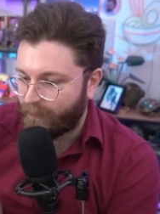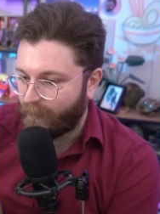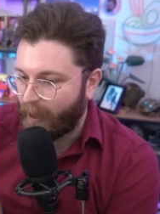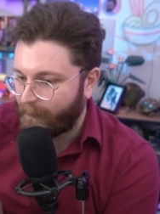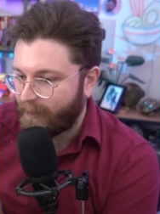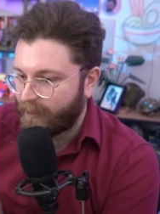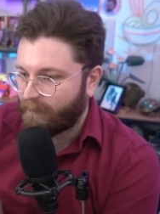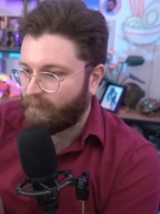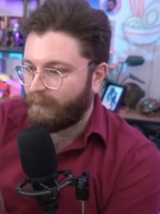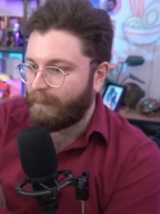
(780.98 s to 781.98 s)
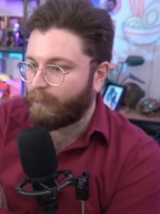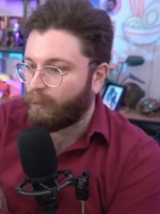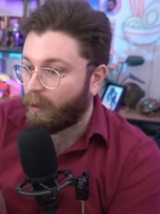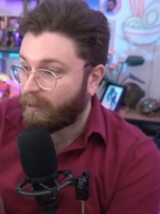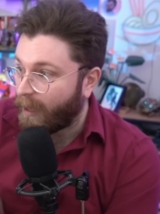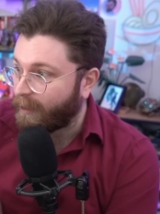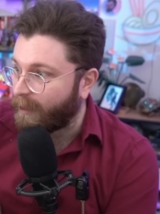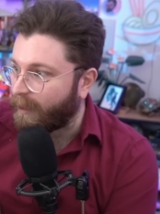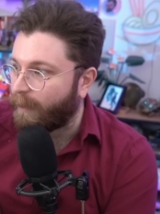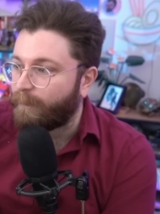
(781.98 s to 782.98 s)
of pragmatism from people who are lucky
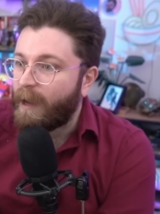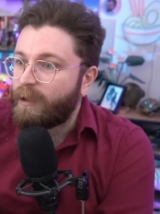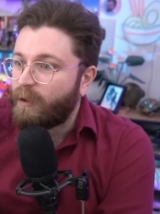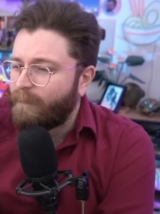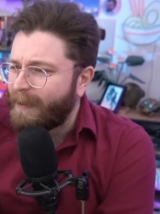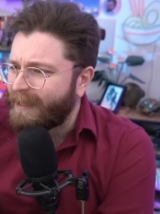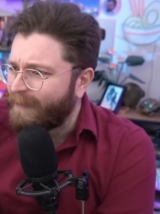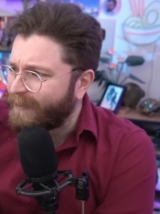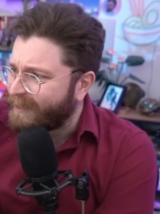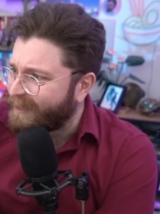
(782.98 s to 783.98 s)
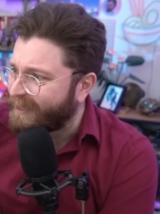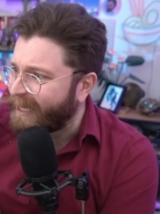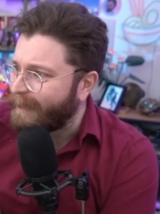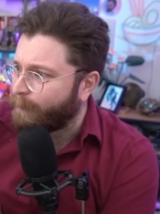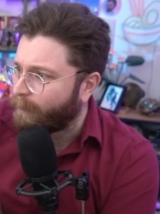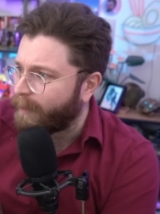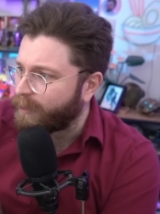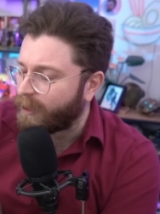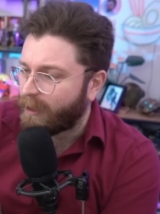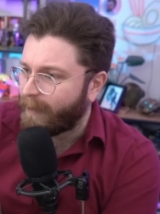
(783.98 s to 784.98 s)
enough to have been given city
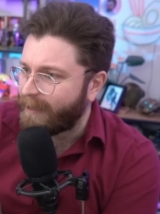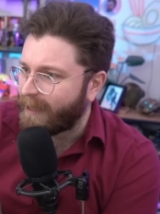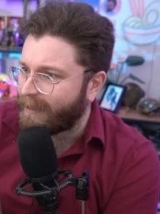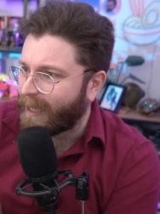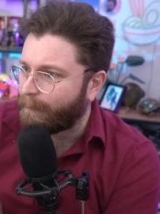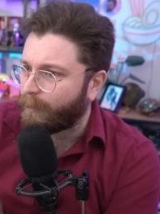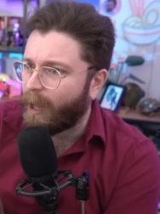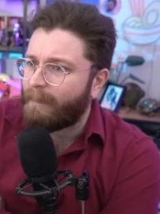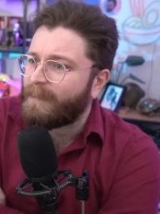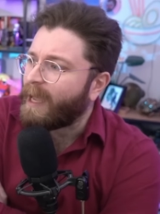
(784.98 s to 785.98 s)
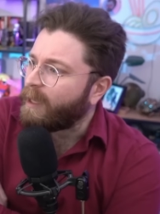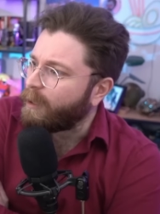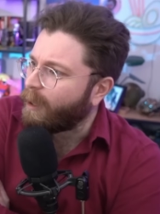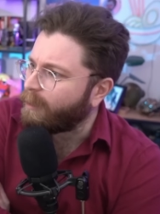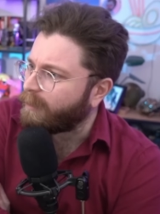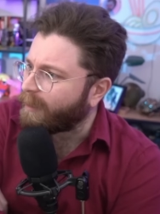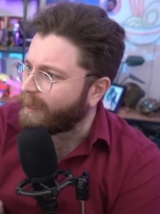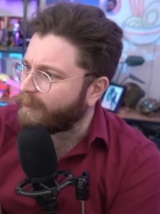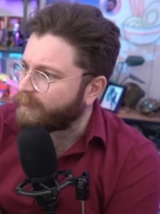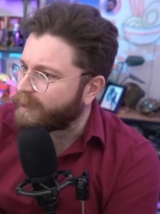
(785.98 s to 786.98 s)
permission to maintain that plot. You know how
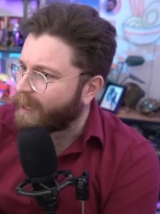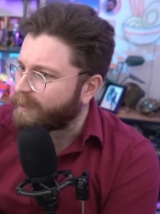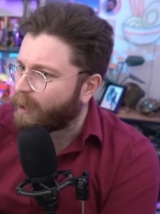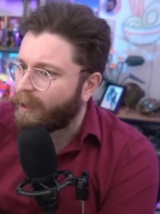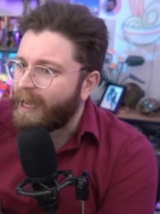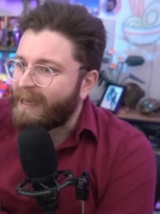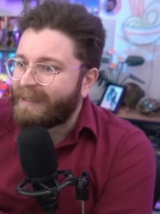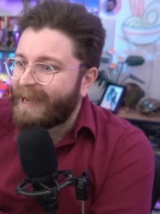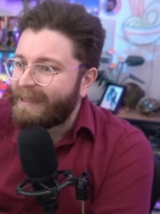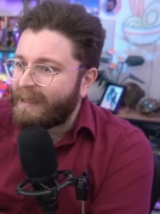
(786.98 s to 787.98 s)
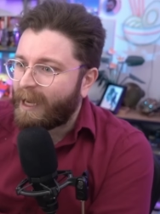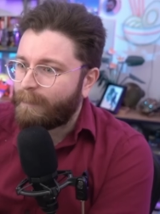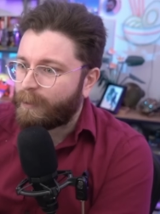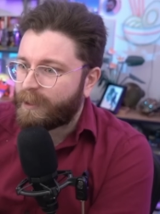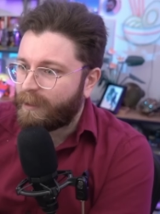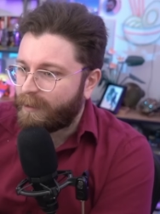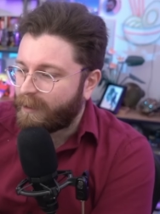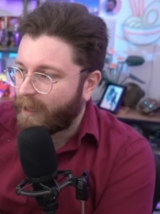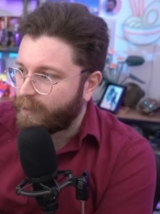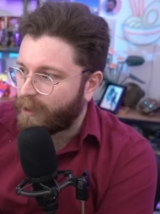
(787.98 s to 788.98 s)
lucky those guys are? 99% of the
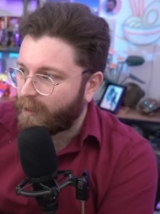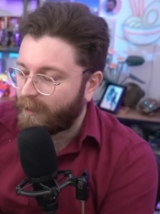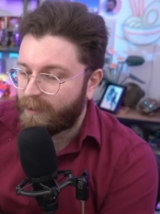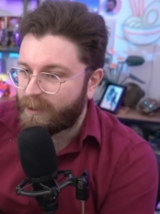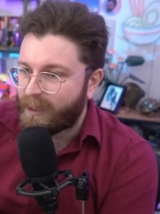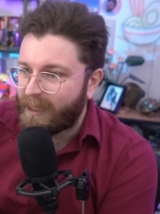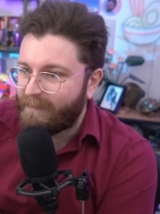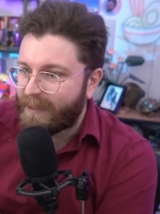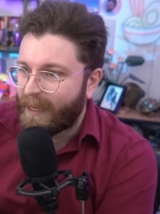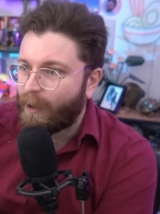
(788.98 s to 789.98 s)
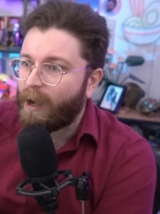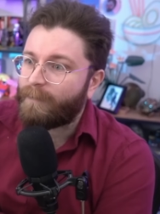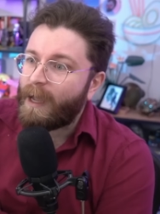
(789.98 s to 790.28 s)
time, shit like this doesn't even take off.